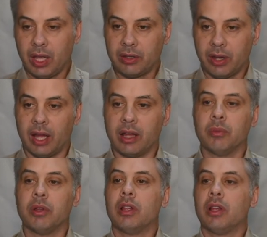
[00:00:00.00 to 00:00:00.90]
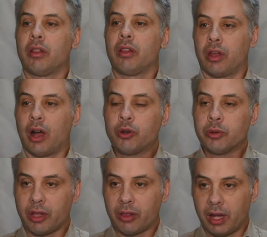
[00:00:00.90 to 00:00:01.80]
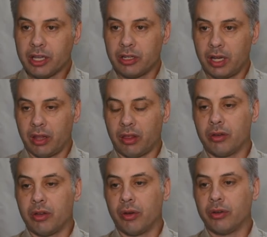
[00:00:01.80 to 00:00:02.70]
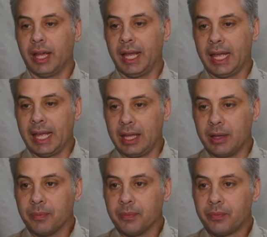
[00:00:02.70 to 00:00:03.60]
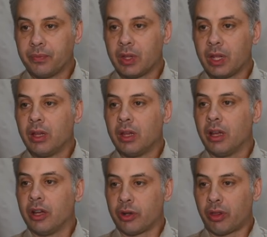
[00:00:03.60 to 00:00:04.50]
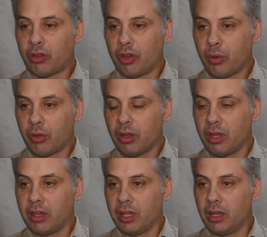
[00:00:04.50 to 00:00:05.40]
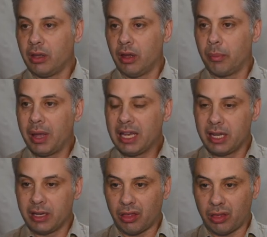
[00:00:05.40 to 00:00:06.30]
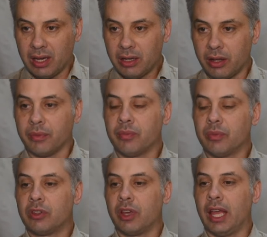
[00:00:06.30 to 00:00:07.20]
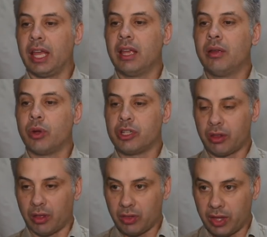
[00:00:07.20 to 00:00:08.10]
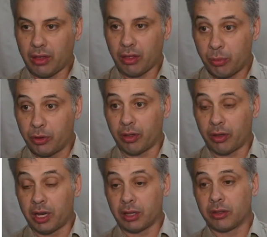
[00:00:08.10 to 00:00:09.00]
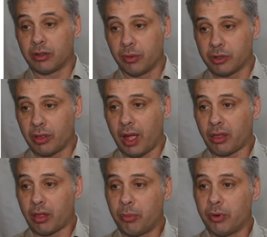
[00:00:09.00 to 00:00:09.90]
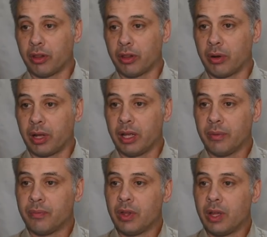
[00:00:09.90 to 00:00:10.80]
E to A. So the ultimate destination is node E. Address 2 was the immediate sender to E, which is the access point it's connected to, which is access point 3.